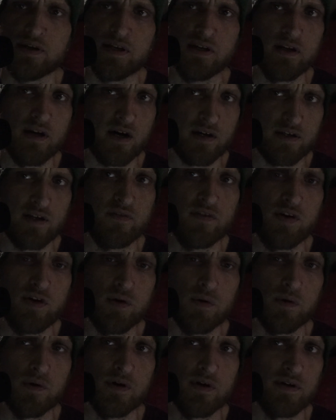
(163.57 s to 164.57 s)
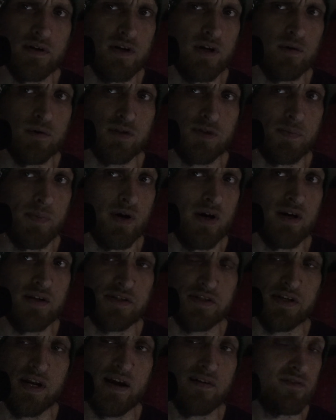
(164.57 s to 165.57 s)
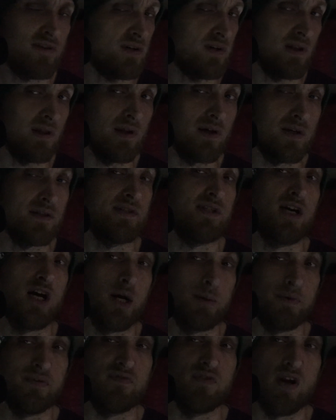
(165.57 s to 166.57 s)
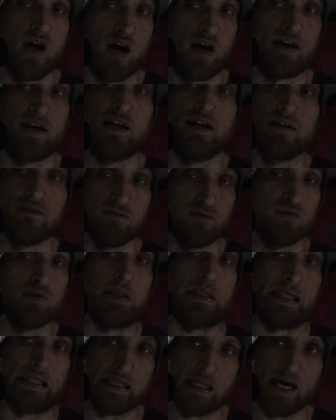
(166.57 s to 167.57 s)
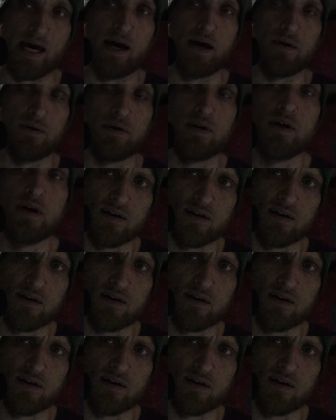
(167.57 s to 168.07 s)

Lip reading: He knocked on the door, no response, and after a long time of knocking really loud,